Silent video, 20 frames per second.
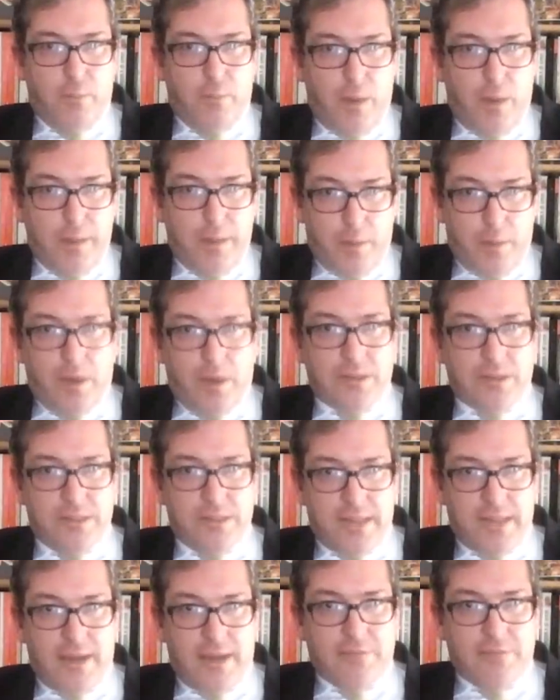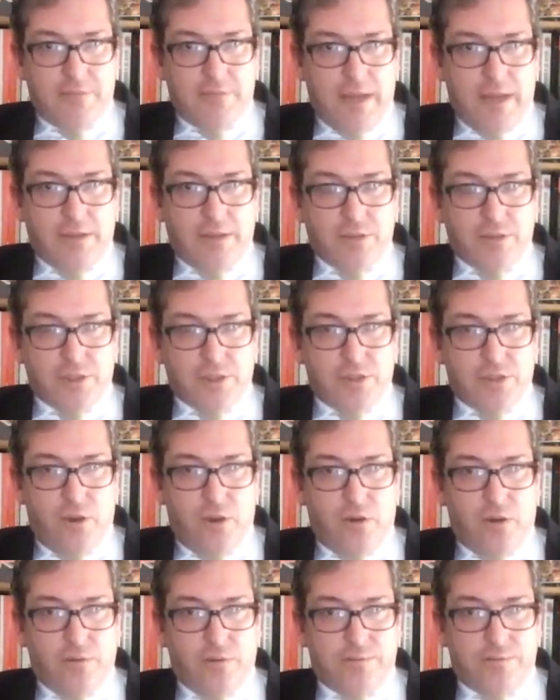bipartisan range
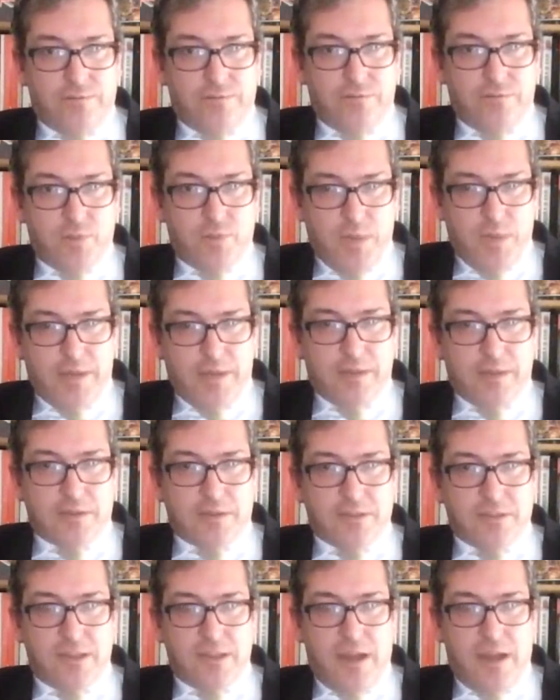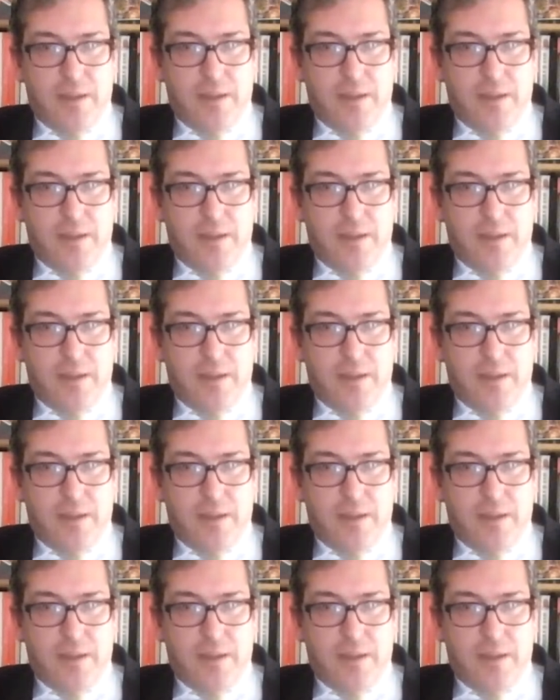of speakers.